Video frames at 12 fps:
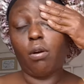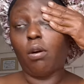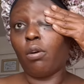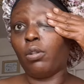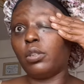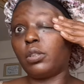
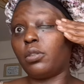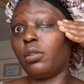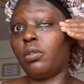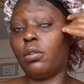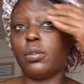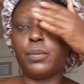
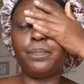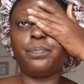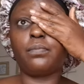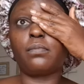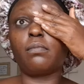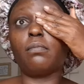also
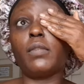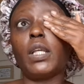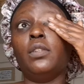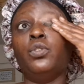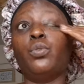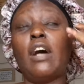
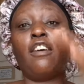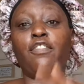do